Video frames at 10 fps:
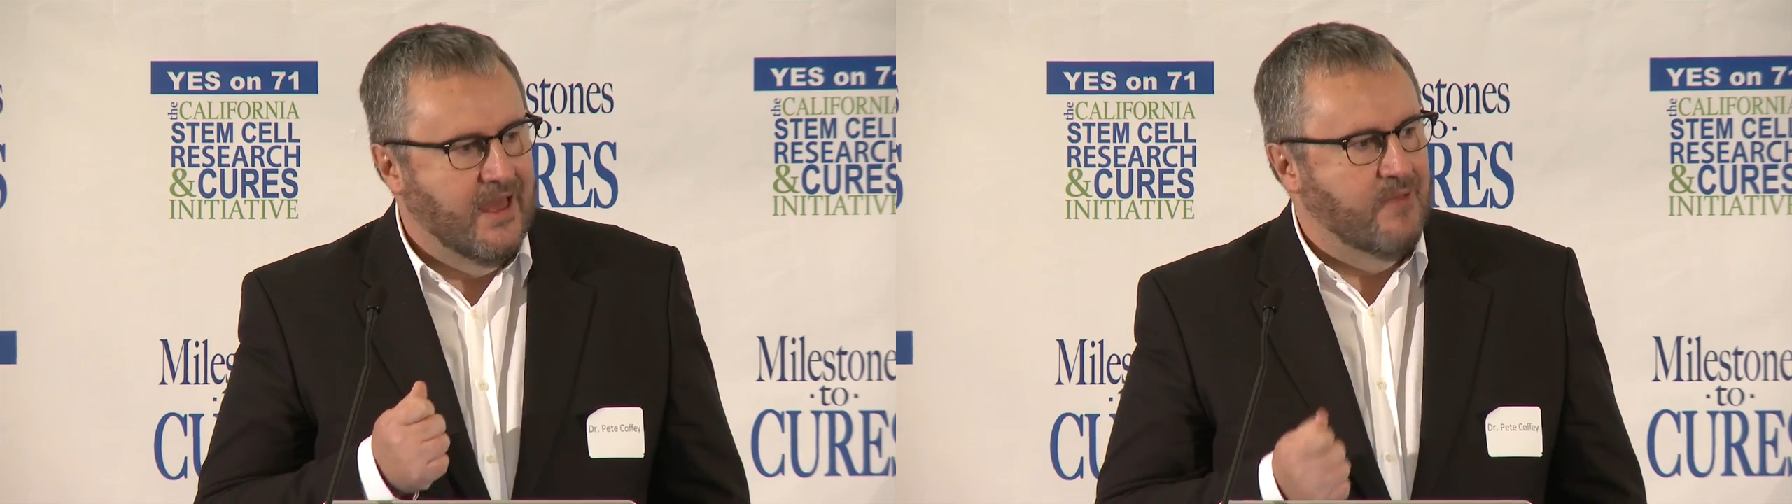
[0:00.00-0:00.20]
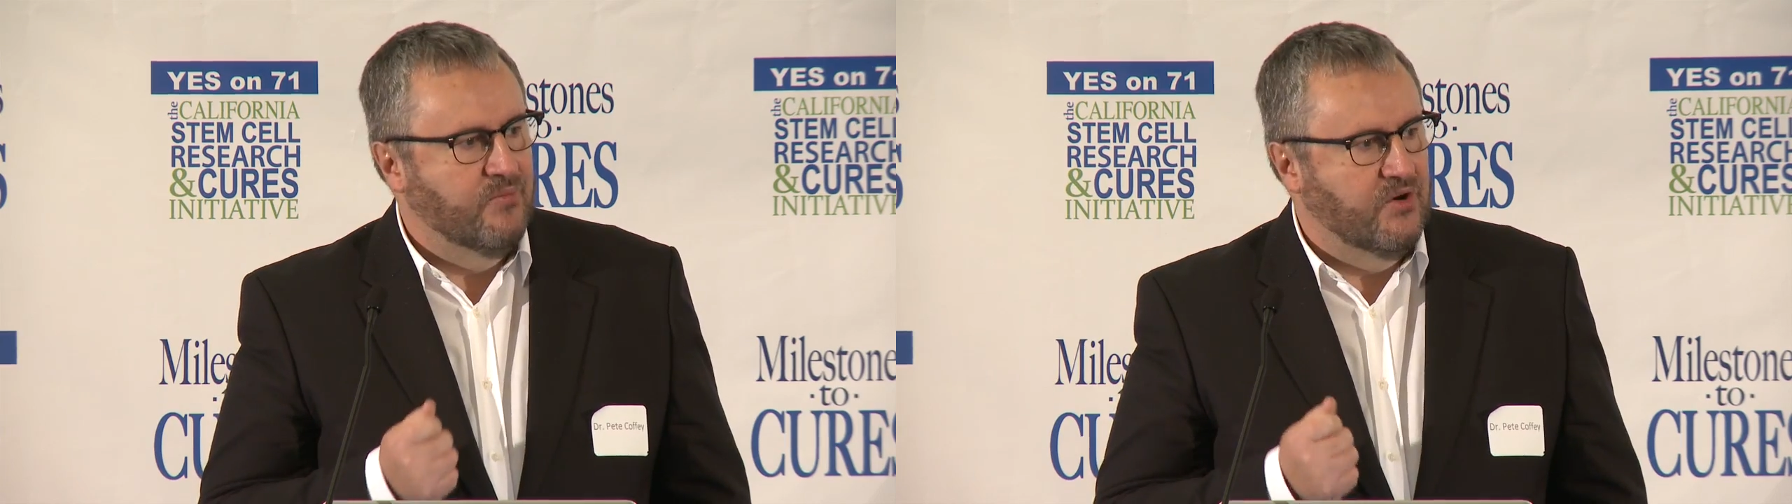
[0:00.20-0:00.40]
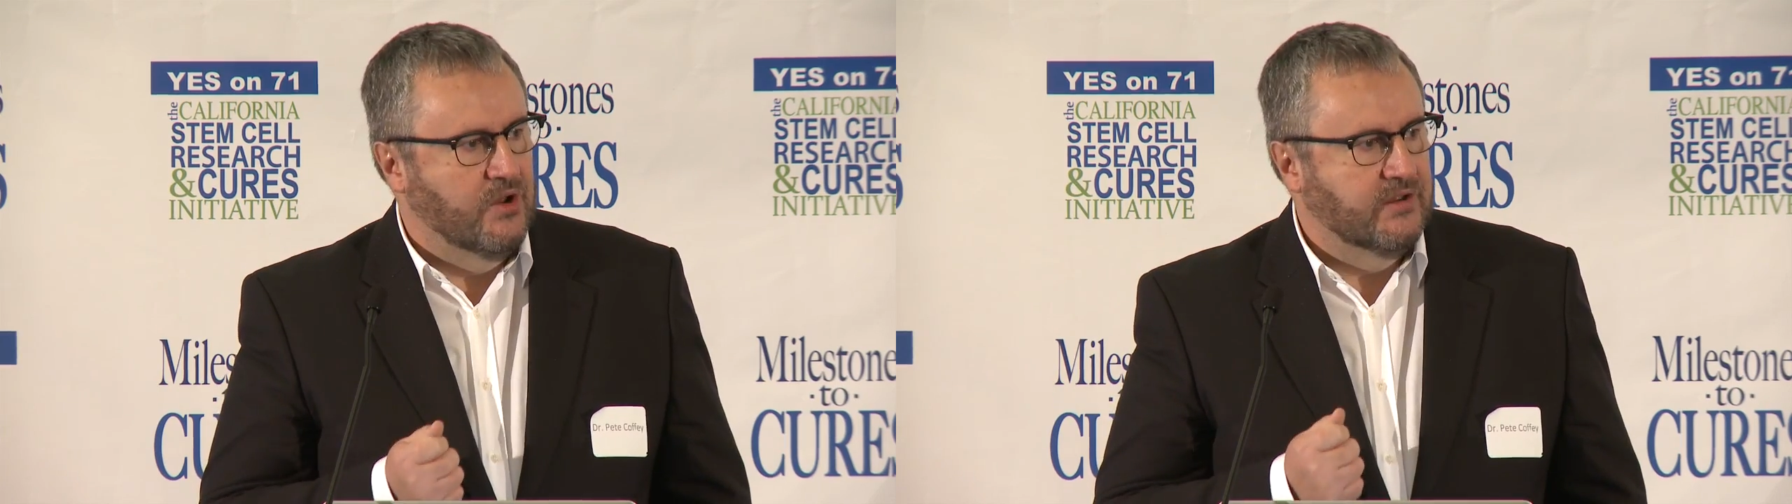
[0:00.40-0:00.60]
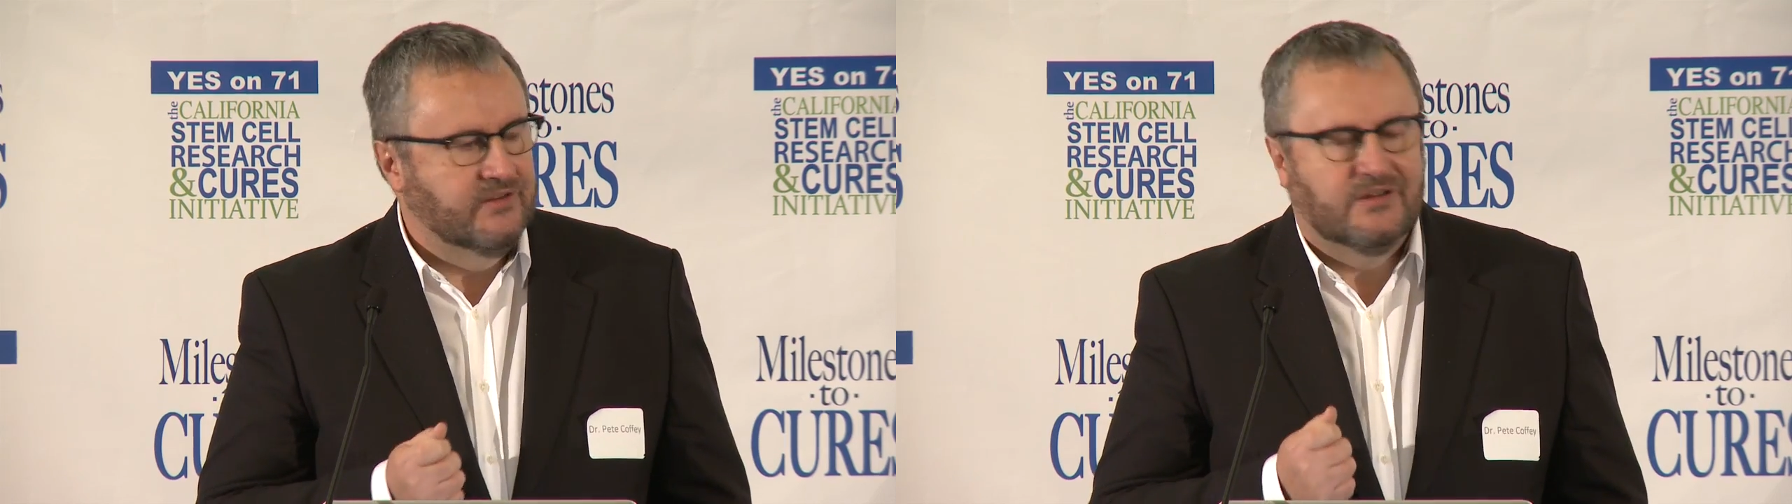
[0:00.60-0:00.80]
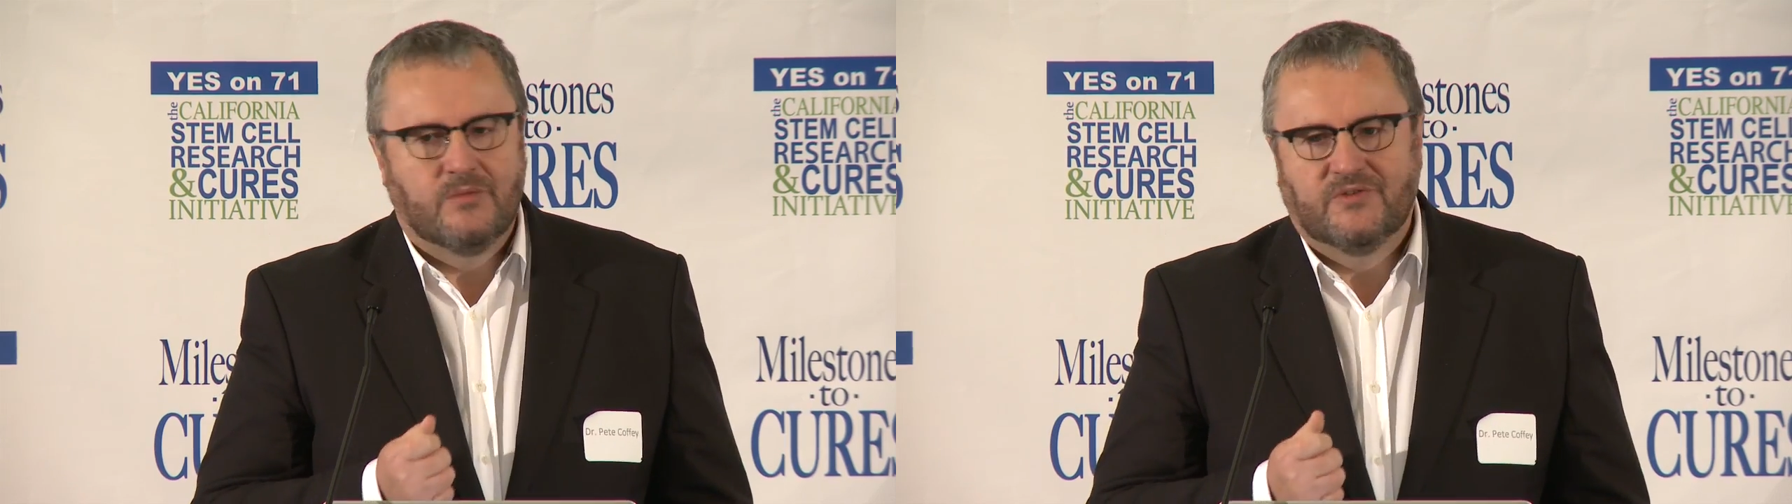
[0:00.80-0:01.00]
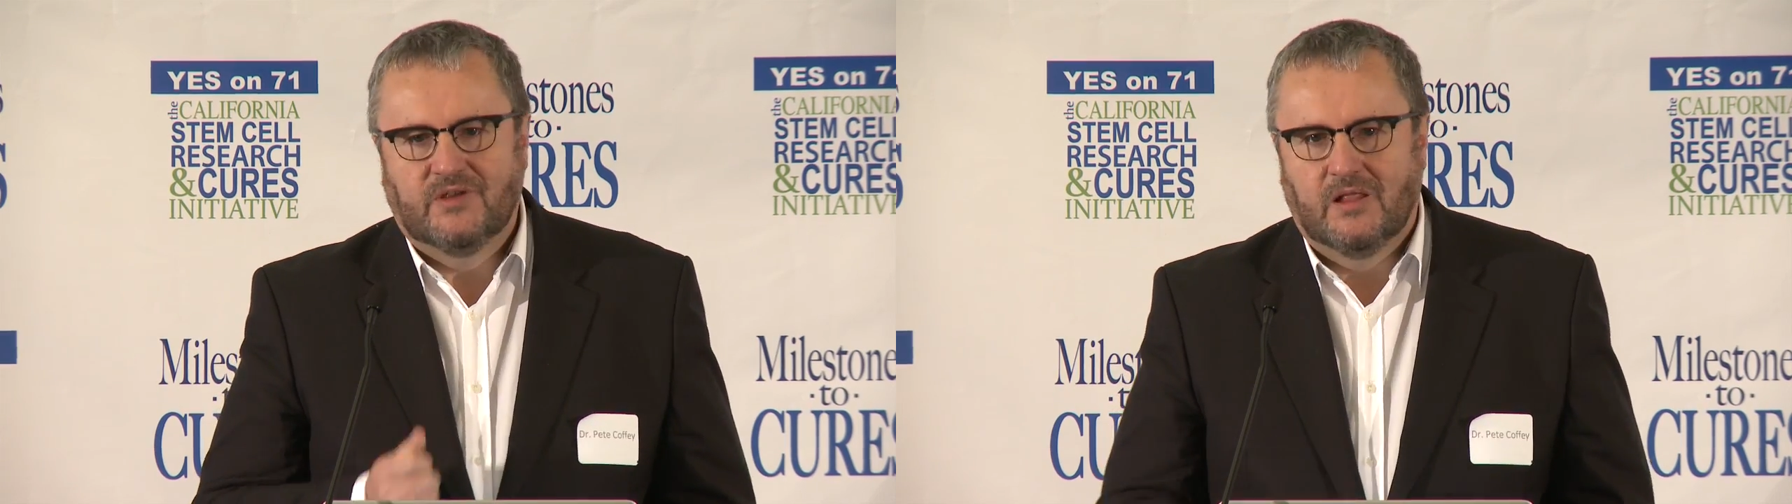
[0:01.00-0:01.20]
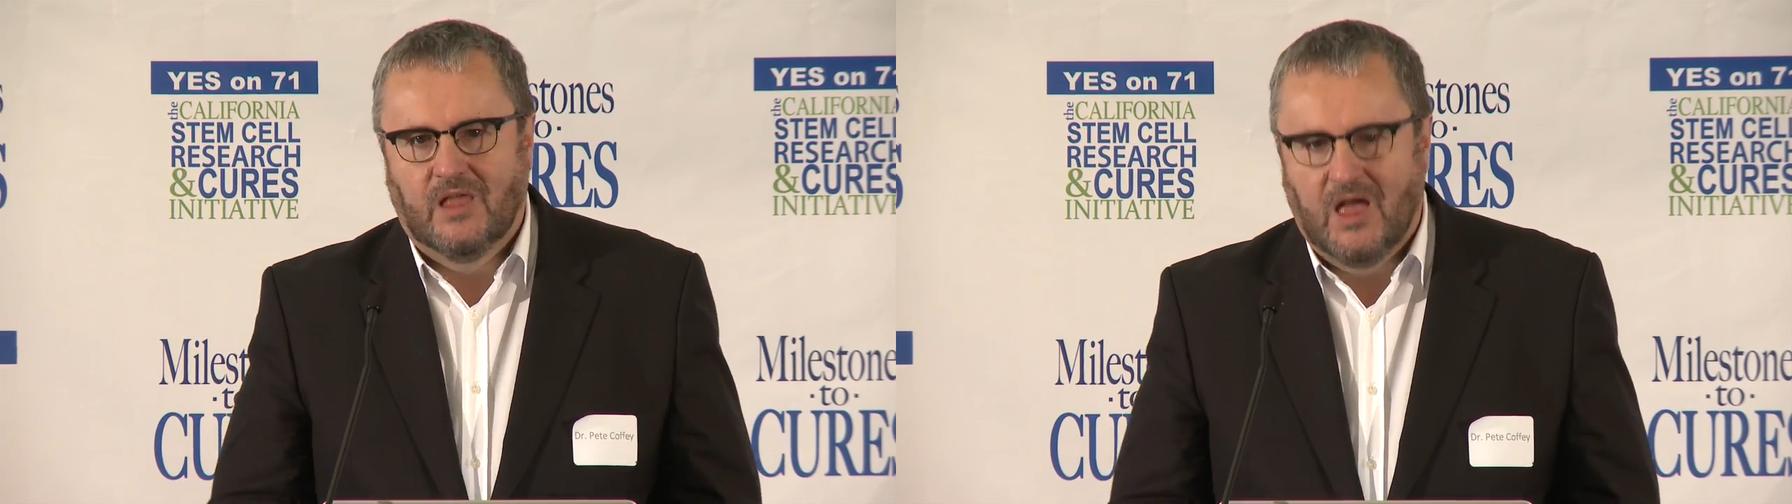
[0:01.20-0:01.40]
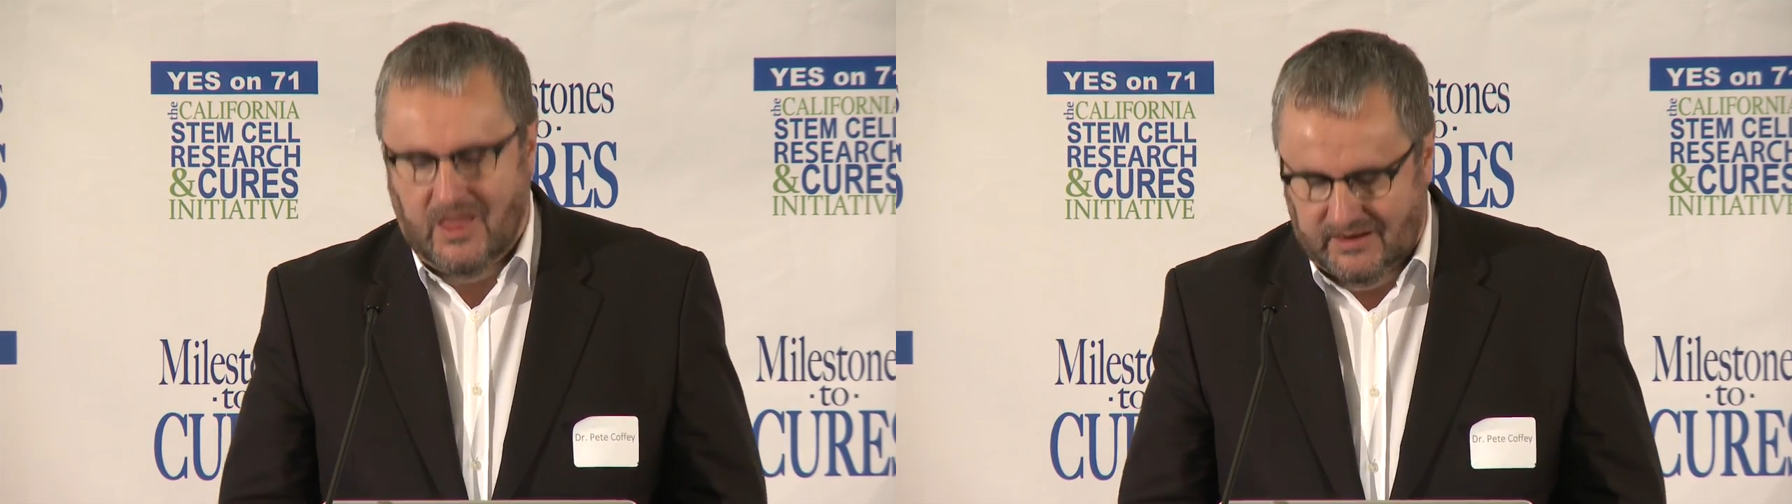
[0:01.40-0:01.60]
embryonic stem cell
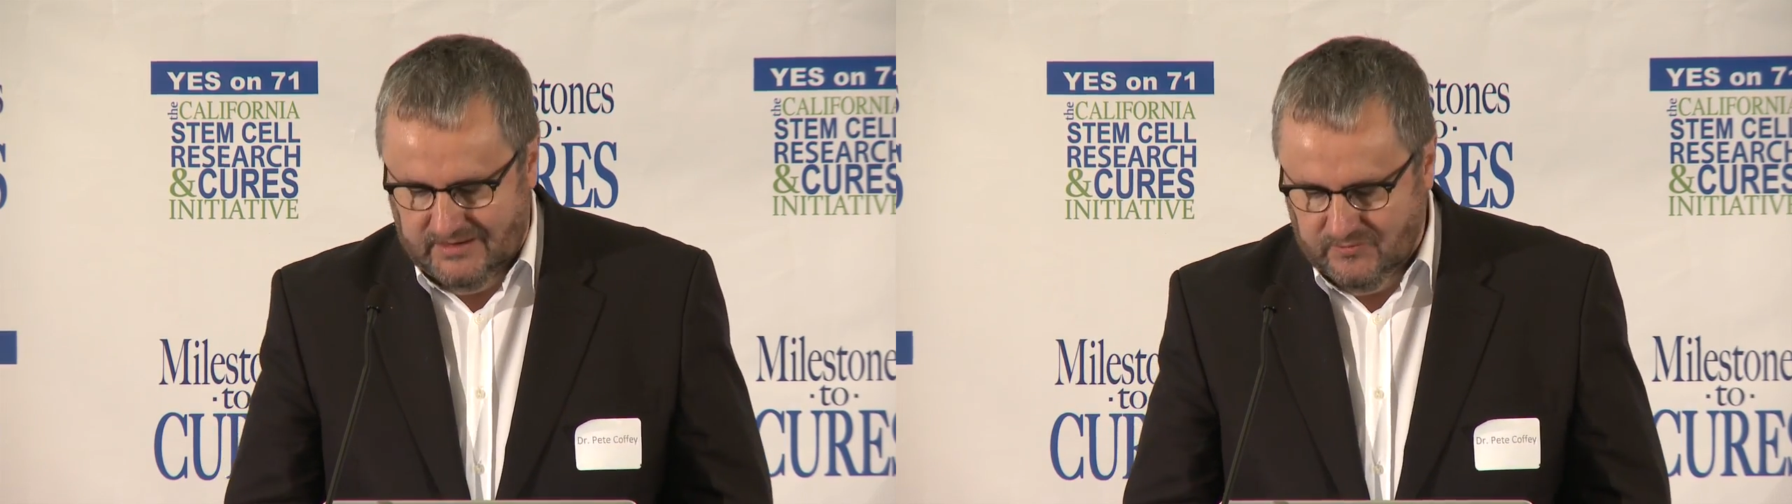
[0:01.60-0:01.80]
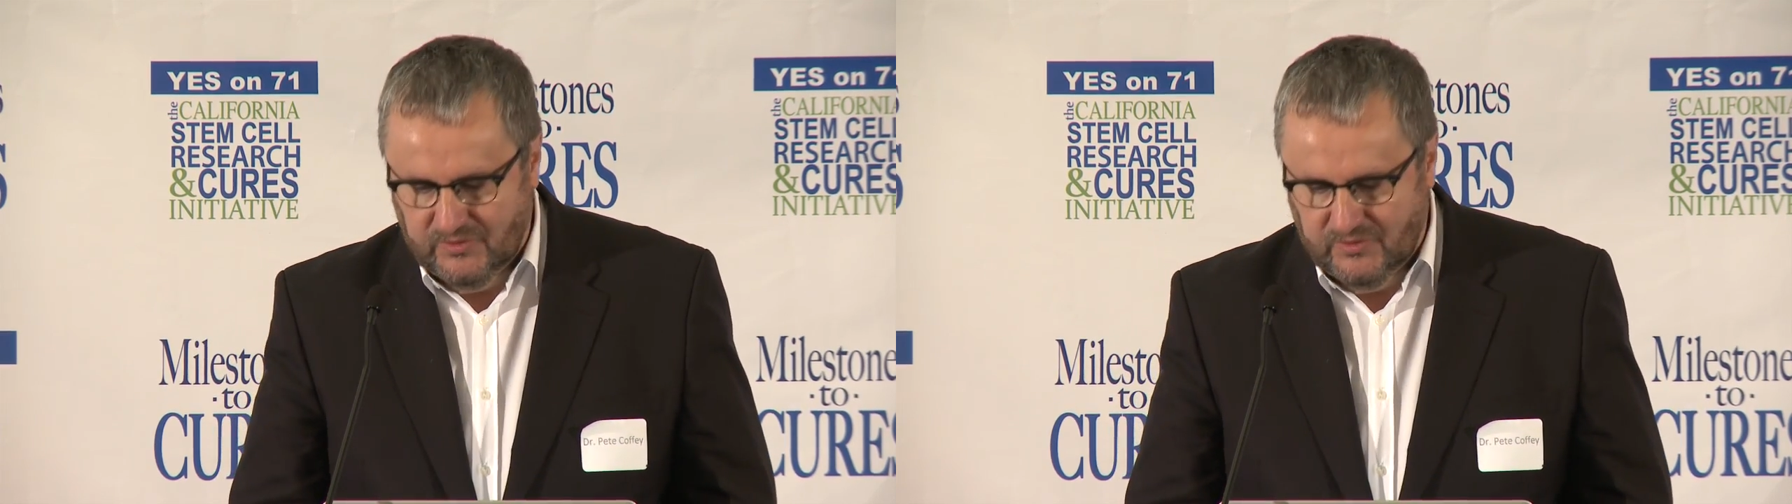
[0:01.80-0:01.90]
line.